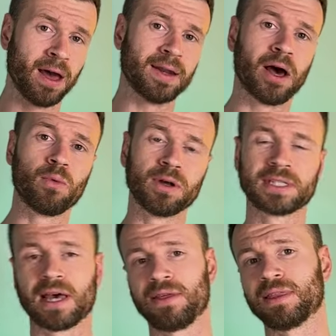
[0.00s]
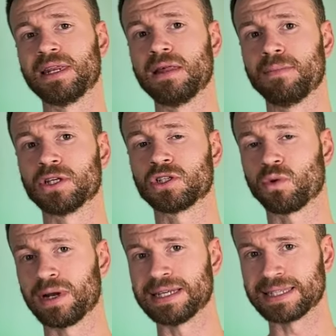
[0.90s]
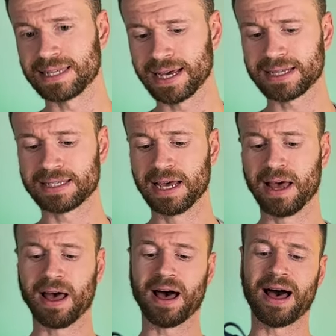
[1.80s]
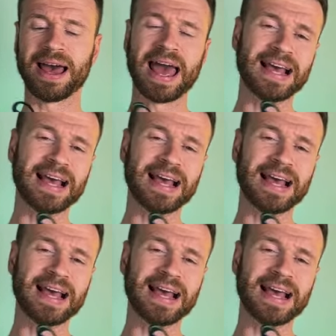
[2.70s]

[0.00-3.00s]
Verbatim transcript: Now, I will say I think the Nimbus 26 uh,